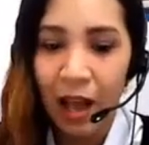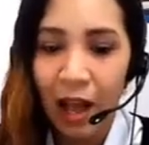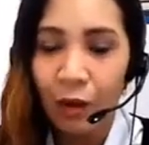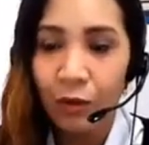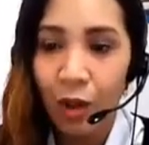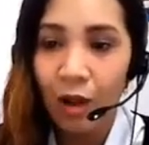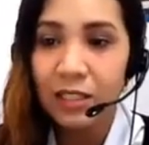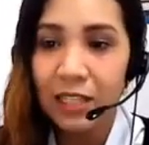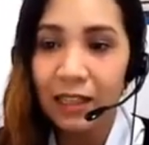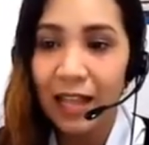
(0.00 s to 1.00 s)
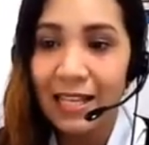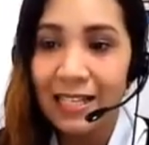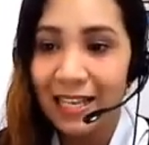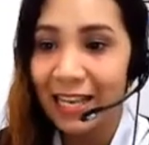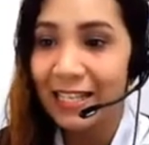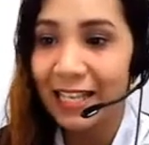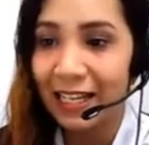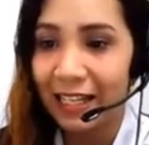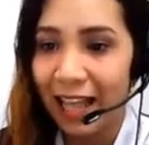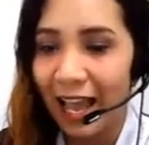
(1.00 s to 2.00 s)
How long did last
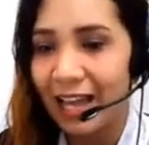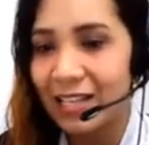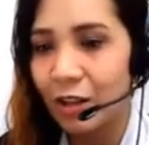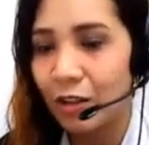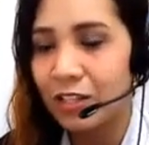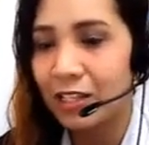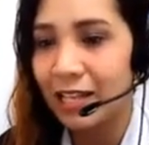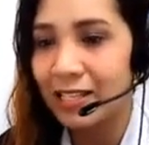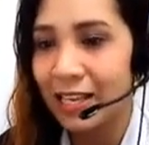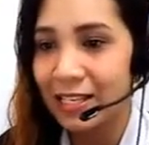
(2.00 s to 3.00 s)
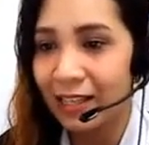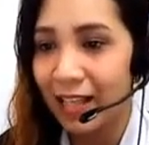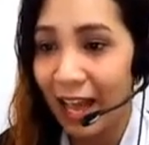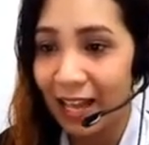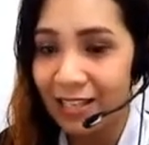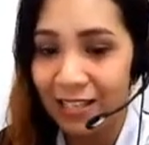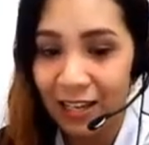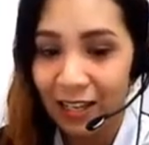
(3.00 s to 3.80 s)
season last? How long did last season last?